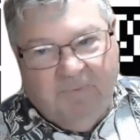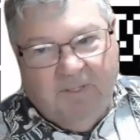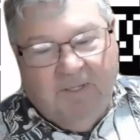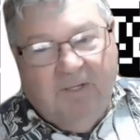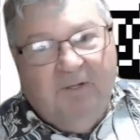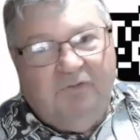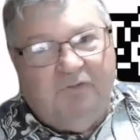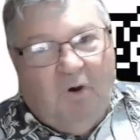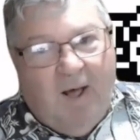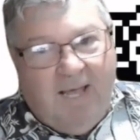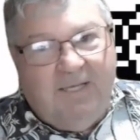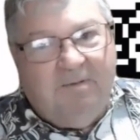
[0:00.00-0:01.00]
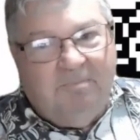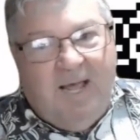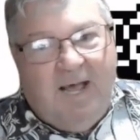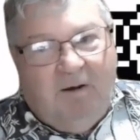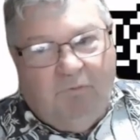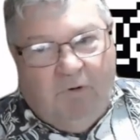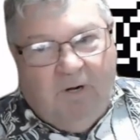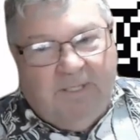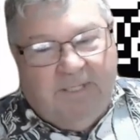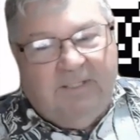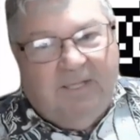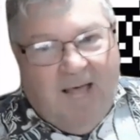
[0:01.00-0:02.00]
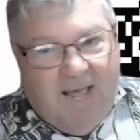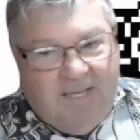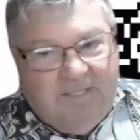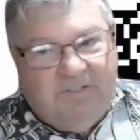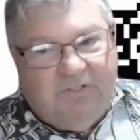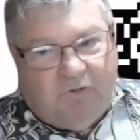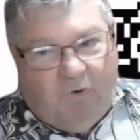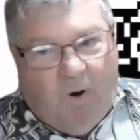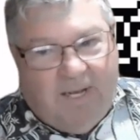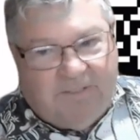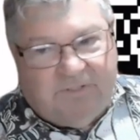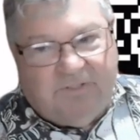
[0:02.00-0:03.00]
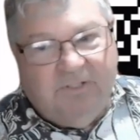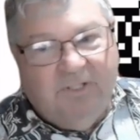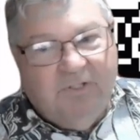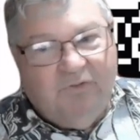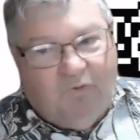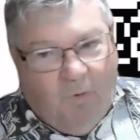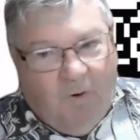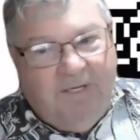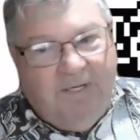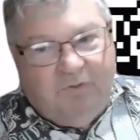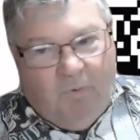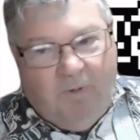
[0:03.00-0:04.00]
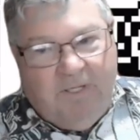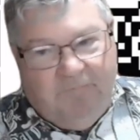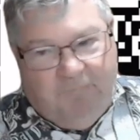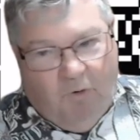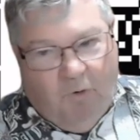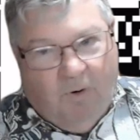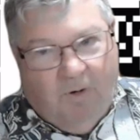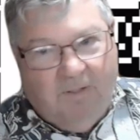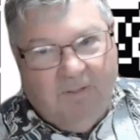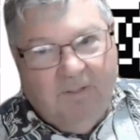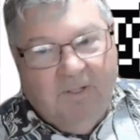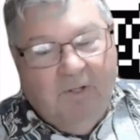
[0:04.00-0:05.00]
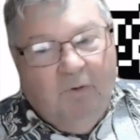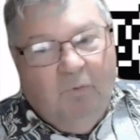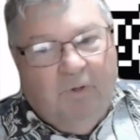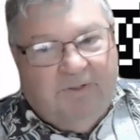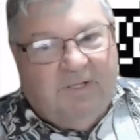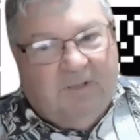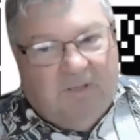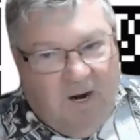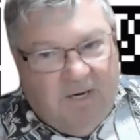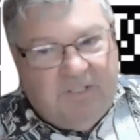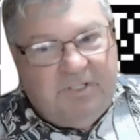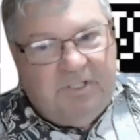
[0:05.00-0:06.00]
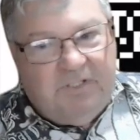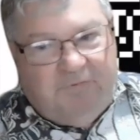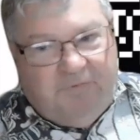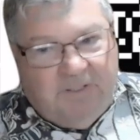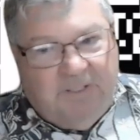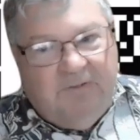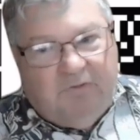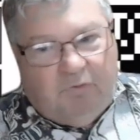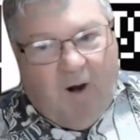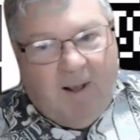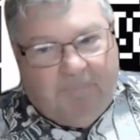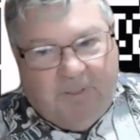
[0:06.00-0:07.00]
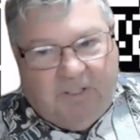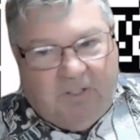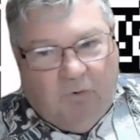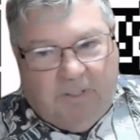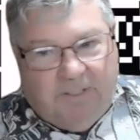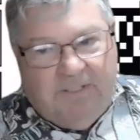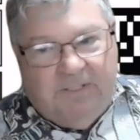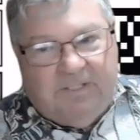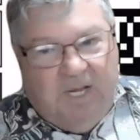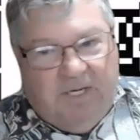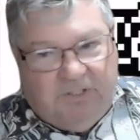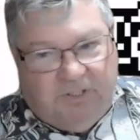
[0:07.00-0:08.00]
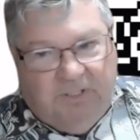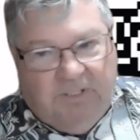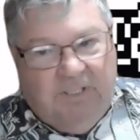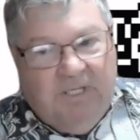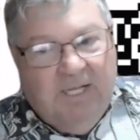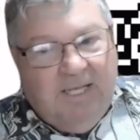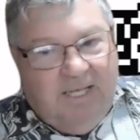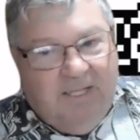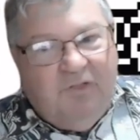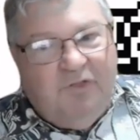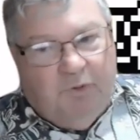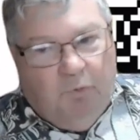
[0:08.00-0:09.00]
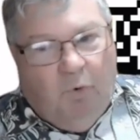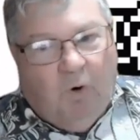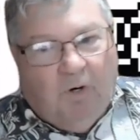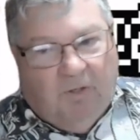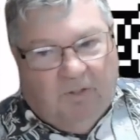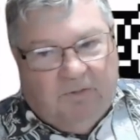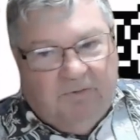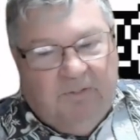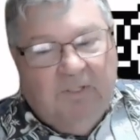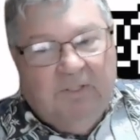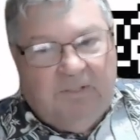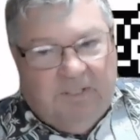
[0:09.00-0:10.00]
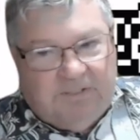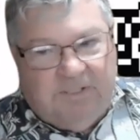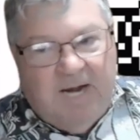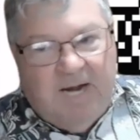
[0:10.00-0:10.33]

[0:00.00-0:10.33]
So I am now running Lions Quest 2024 with the largest philanthropic organization in the world that's not